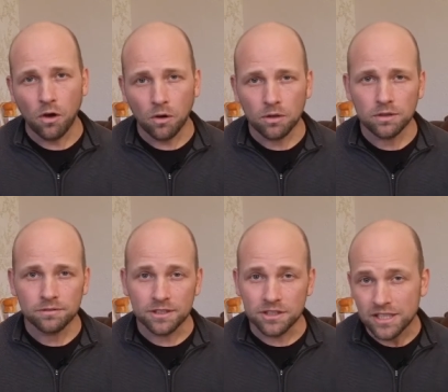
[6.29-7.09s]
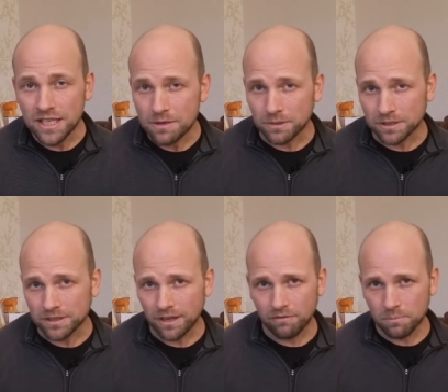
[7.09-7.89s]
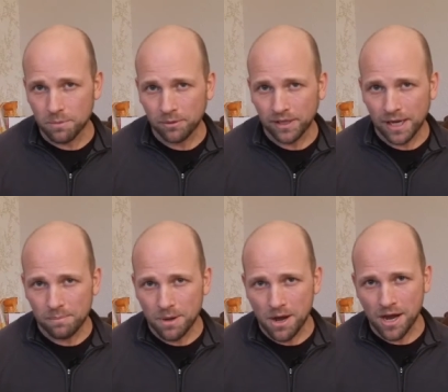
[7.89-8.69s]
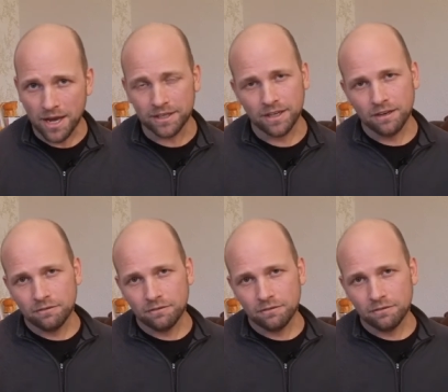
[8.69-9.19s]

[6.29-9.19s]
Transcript: all of the secrets of a millionaire mind